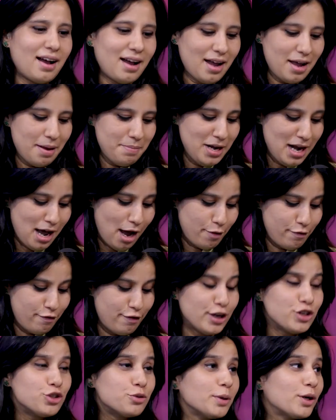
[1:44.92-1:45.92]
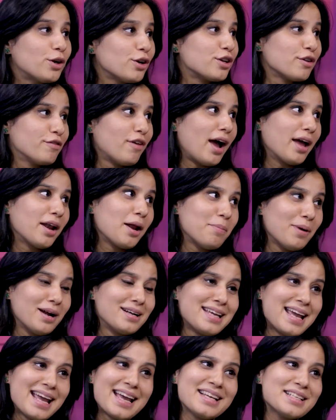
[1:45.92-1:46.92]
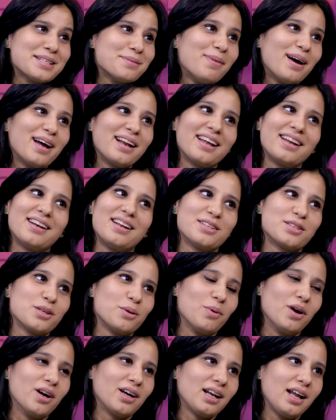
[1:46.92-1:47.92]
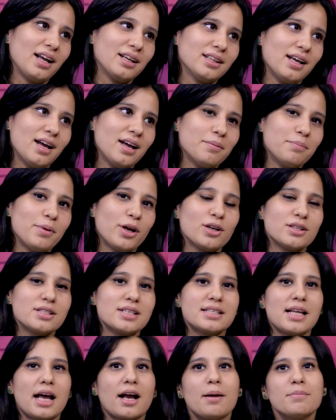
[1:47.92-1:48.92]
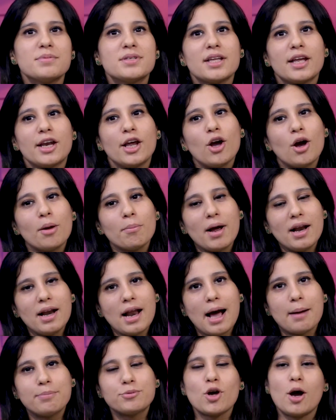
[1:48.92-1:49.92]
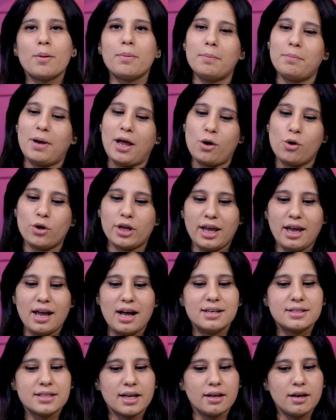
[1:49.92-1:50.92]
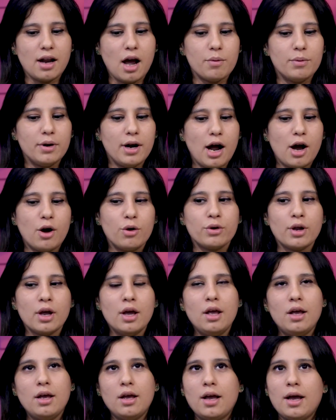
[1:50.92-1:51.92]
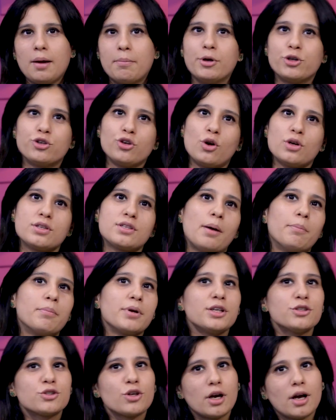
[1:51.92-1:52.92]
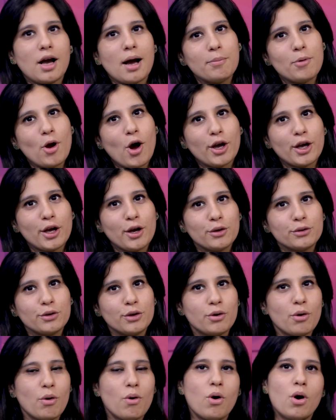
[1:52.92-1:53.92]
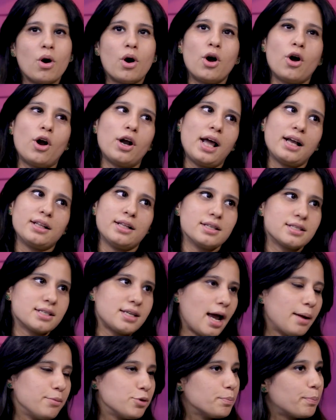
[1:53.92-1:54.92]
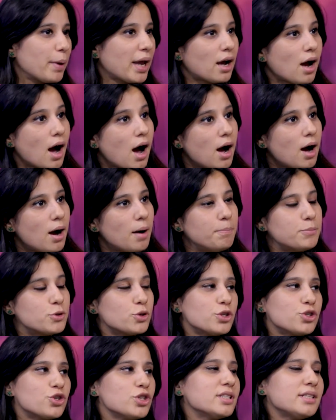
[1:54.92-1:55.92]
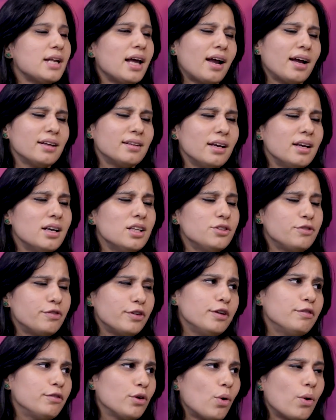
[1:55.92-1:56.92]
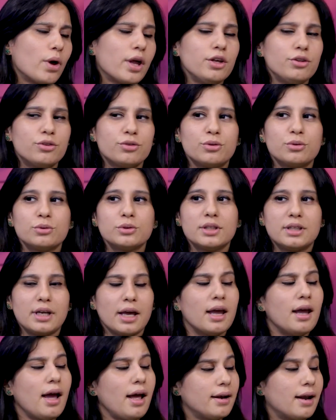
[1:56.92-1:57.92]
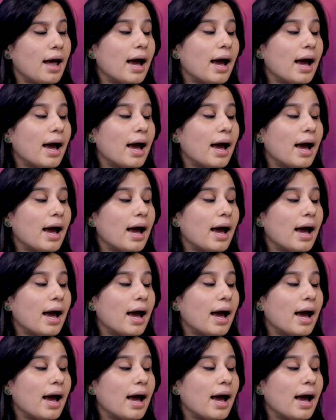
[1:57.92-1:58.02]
I mean, I wish we could divide up our days, but it doesn't work like that because it's like I'm sitting on my laptop. I'm like, okay, I'll take an hour out. But, you know, somebody's going to come knocking on the door or like there's time to pick up. So it's just like, I think it's free flowing through the day and